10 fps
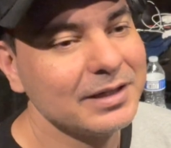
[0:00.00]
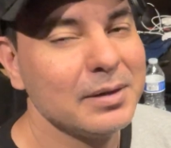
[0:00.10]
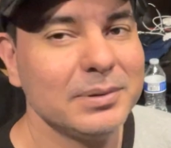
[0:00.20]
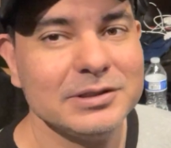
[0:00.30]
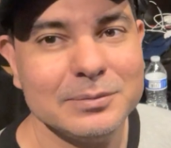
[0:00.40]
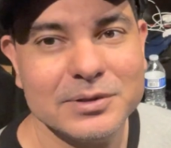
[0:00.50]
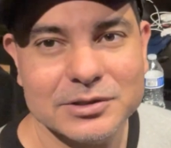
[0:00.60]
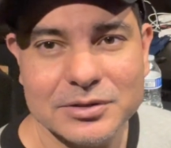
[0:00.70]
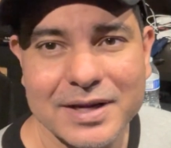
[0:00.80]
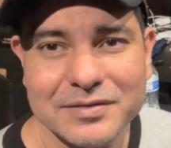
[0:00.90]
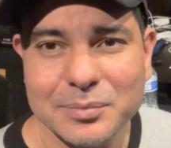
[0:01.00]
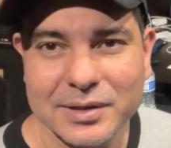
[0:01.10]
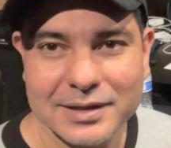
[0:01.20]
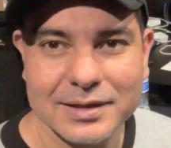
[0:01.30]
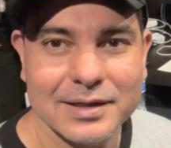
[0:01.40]
of cumbersome because you'd have to
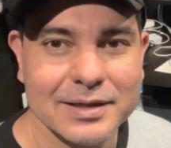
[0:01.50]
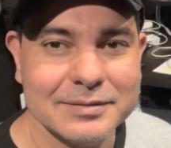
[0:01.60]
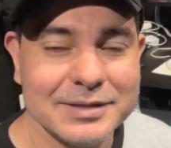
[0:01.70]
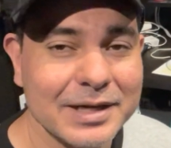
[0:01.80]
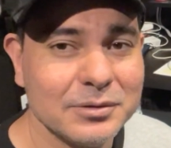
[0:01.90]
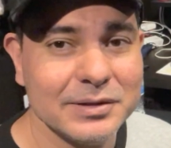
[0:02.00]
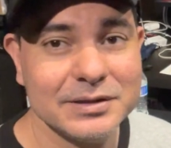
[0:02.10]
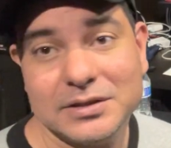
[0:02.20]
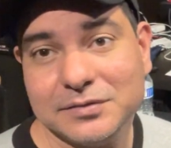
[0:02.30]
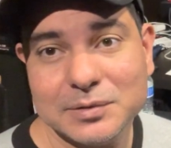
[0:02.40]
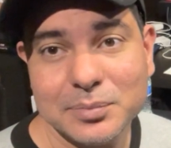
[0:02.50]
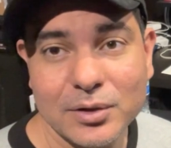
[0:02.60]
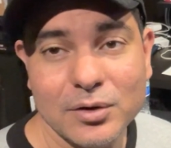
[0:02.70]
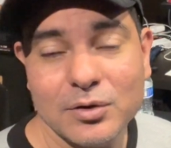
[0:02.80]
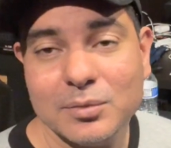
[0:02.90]
bring a, uh, not only the Surface
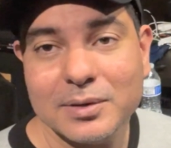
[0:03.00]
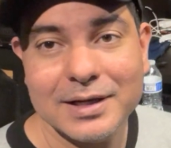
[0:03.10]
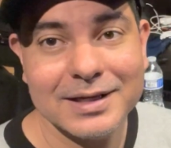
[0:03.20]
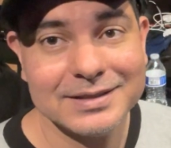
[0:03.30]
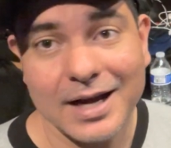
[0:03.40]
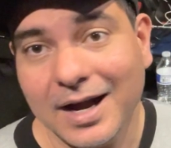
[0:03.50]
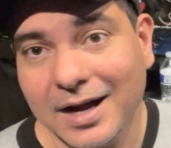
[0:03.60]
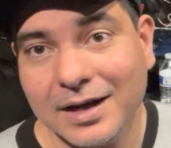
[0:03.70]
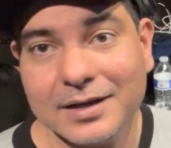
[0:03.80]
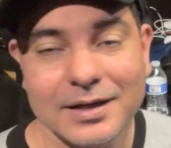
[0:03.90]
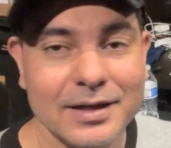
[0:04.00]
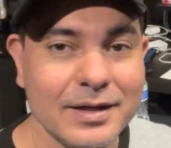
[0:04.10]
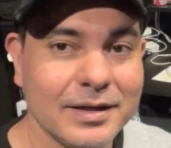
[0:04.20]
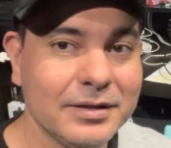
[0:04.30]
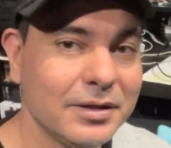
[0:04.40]
Pro but a dock
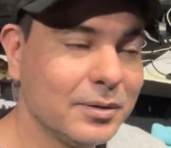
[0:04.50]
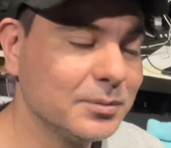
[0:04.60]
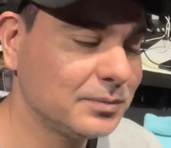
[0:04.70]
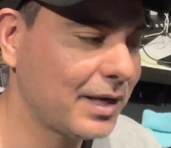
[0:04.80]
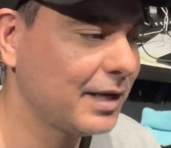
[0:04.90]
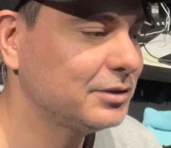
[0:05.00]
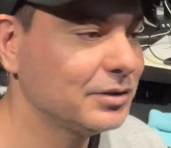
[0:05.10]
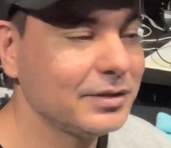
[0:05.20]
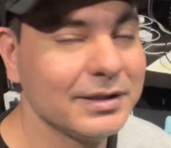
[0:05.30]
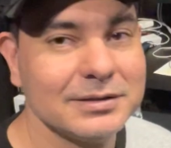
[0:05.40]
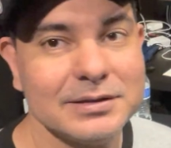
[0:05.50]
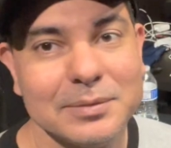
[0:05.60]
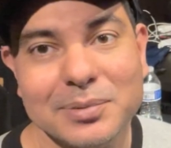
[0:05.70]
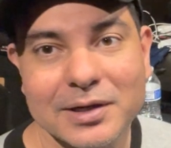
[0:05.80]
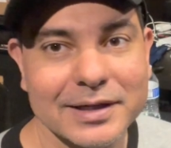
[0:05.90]
and you know extra things
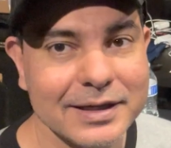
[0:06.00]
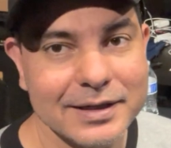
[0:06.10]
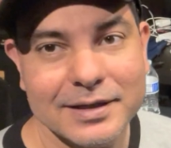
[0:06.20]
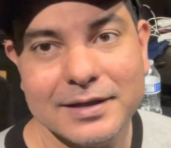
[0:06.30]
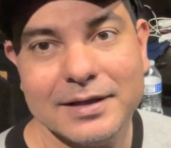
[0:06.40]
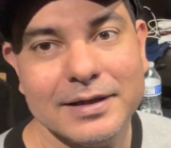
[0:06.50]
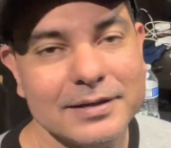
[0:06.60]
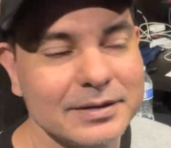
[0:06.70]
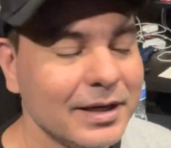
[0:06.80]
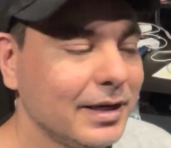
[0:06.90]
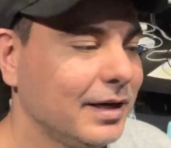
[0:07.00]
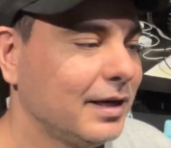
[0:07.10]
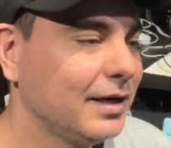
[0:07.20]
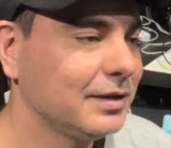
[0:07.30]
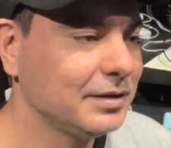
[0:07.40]
to plug it in, and
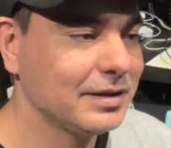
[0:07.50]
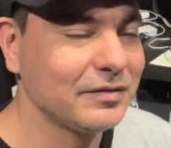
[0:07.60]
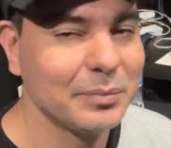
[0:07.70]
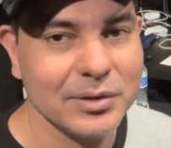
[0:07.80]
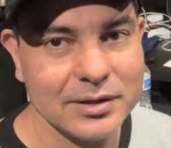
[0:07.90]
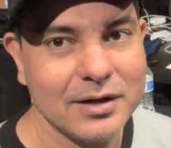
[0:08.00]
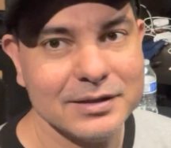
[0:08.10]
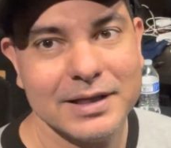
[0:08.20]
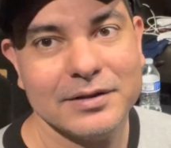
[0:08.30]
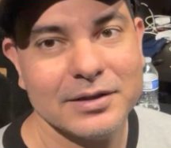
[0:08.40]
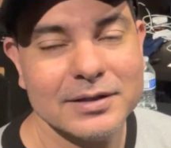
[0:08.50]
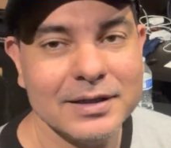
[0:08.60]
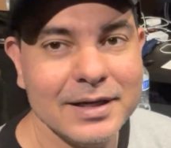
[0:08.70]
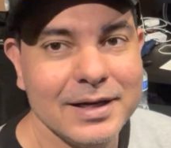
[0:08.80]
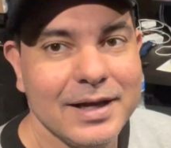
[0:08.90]
uh, you'd have to put it all together.
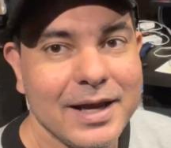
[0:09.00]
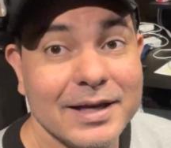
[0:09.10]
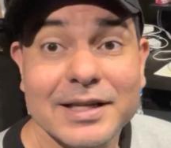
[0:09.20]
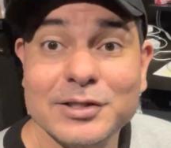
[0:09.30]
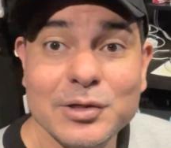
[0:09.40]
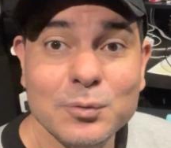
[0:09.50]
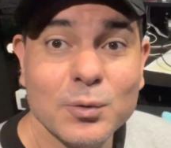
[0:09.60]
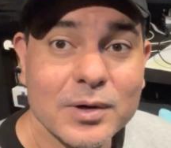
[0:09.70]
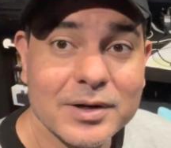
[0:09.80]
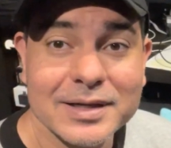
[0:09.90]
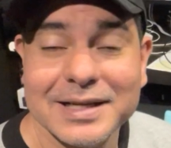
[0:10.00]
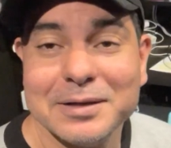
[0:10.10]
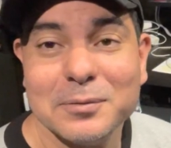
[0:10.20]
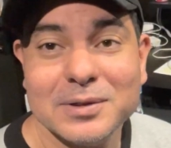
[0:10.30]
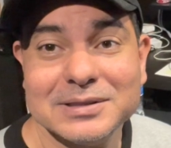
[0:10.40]
And it did work, and
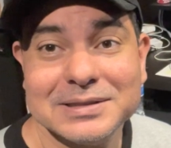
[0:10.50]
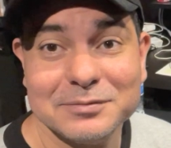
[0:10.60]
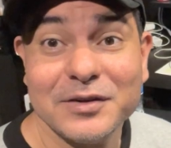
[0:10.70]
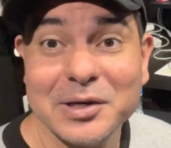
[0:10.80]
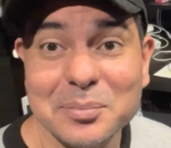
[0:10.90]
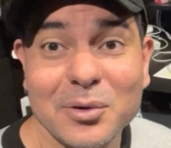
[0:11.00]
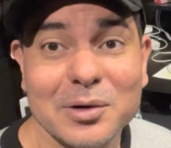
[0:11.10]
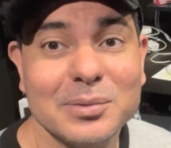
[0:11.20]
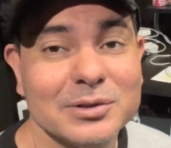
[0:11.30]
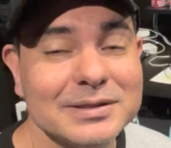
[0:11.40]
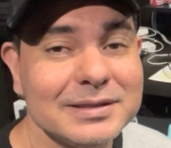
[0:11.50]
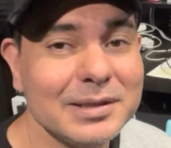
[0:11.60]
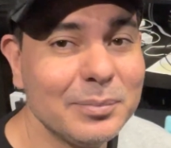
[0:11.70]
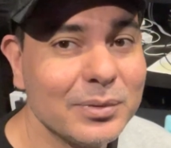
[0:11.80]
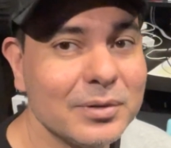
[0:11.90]
it was very portable and
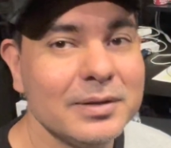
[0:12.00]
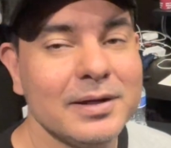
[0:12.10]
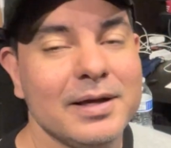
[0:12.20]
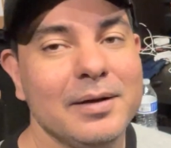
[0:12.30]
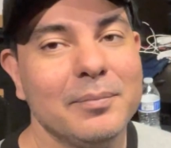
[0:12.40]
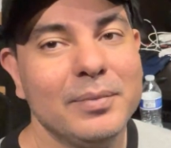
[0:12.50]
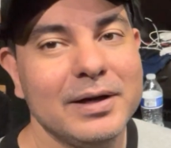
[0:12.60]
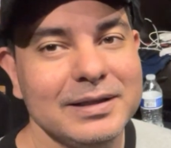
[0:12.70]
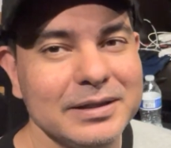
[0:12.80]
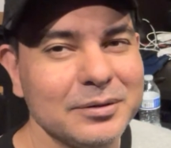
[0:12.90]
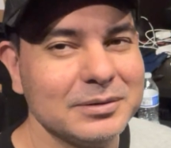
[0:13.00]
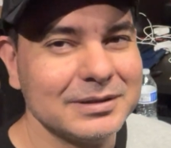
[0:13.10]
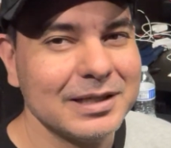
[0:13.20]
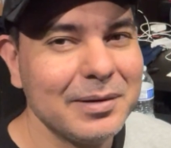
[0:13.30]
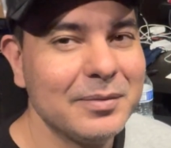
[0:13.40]
simple, but you know it was
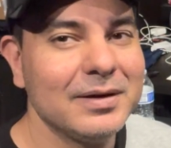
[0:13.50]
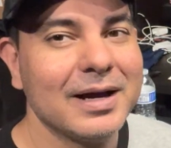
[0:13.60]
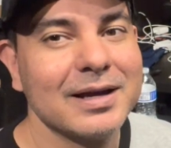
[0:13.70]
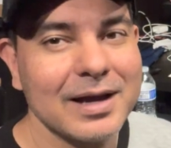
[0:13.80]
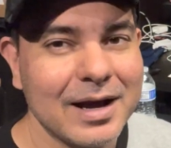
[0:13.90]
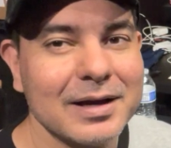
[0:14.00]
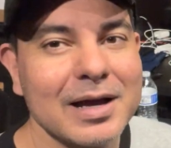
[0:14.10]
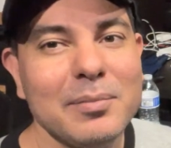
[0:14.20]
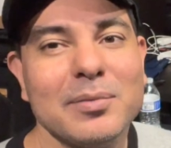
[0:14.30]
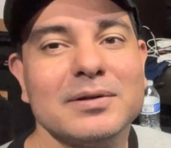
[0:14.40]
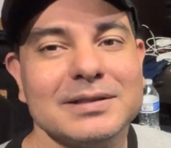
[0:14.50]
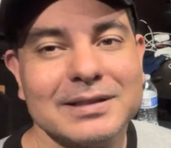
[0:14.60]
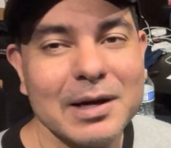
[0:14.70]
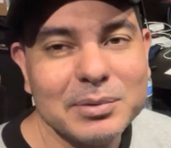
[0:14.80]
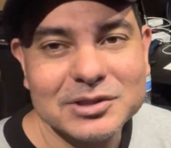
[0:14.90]
a, a couple
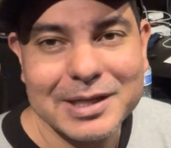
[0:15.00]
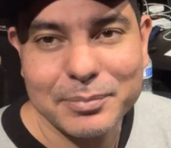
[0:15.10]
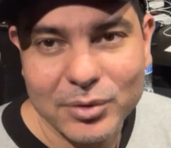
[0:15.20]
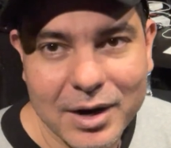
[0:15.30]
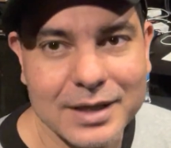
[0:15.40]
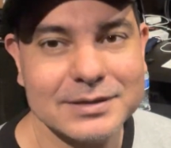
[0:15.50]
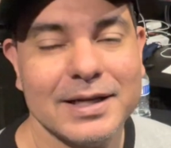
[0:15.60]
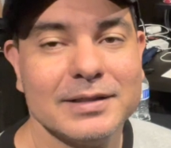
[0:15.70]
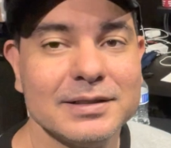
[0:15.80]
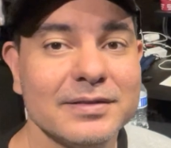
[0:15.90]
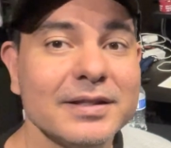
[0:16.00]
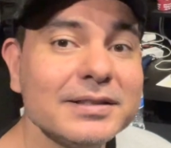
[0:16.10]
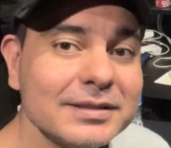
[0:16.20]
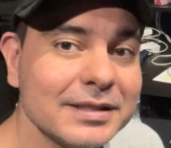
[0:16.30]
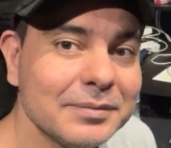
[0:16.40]
couple step process. And
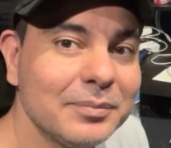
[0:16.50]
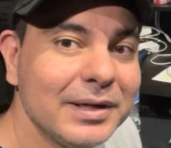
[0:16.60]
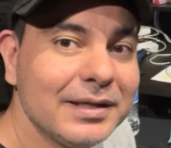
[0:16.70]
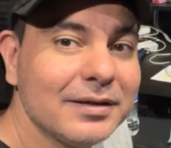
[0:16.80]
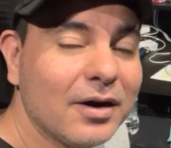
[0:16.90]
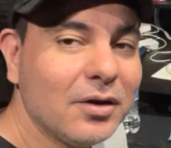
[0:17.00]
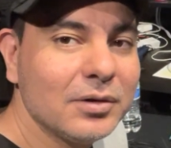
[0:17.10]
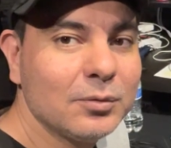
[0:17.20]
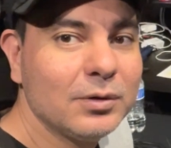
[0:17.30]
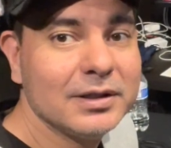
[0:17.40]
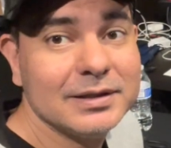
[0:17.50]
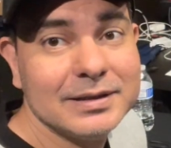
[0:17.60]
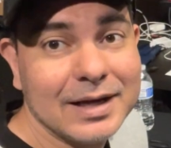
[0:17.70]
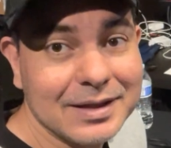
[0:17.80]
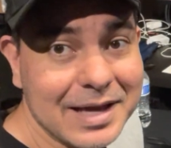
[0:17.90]
this being all in
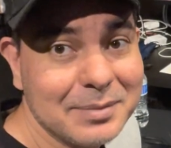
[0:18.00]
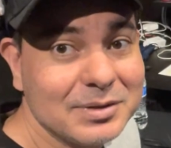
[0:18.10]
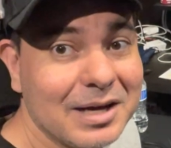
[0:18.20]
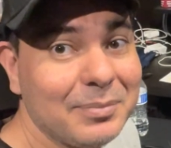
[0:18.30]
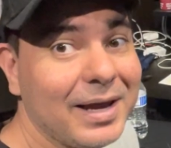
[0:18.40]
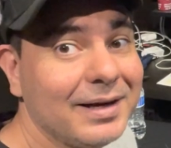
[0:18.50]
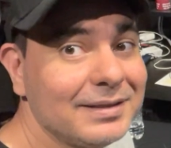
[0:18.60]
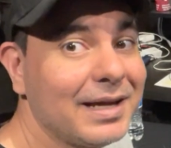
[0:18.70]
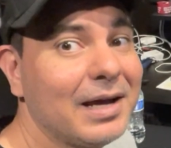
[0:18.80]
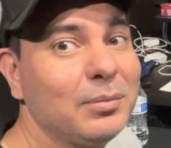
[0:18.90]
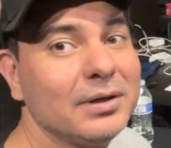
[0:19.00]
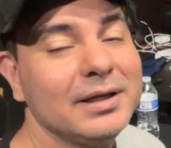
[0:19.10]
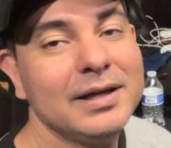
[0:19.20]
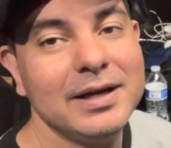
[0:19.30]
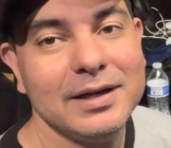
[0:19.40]
one, a laptop and a
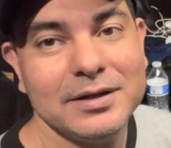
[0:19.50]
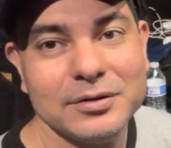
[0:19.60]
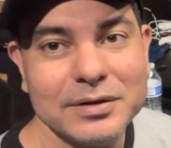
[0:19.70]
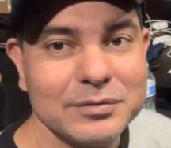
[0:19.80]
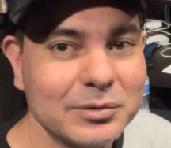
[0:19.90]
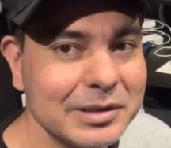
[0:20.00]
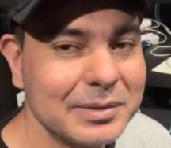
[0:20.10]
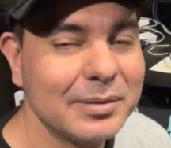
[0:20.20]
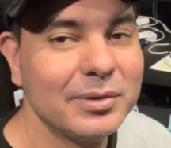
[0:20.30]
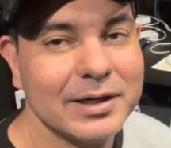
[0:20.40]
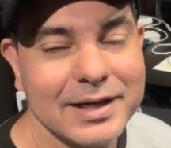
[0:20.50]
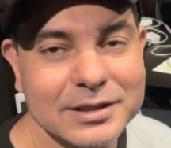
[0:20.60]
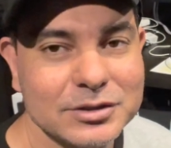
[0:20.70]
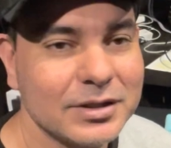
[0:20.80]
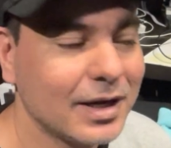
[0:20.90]
tablet you don't have to worry about bringing
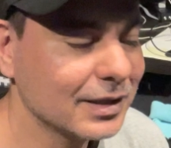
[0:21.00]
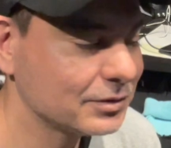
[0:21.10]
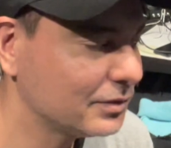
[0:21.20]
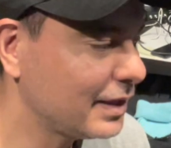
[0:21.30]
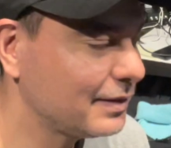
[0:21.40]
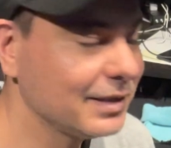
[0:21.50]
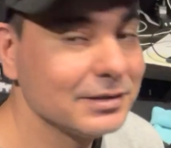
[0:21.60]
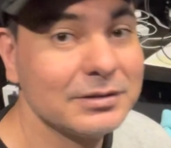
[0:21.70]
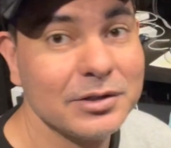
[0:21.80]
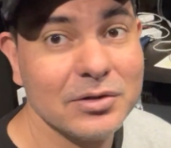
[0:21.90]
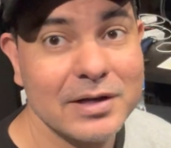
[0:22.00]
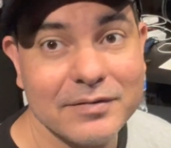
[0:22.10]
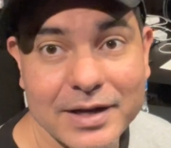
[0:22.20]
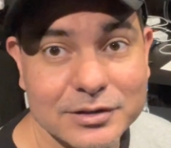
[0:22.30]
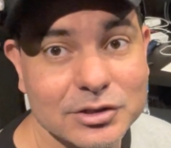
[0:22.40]
extra docks for that thing, so you can
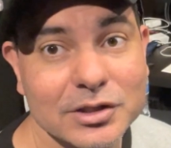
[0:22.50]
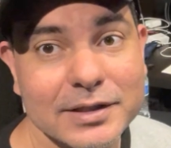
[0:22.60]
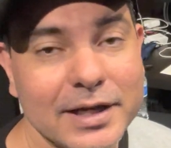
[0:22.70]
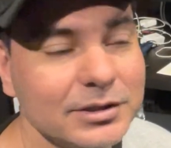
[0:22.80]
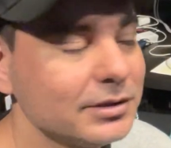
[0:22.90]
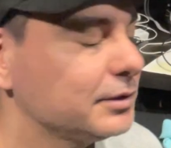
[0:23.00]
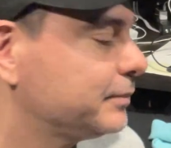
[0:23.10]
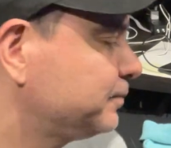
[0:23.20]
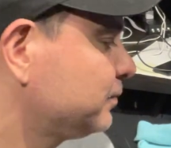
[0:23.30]
have extra connections.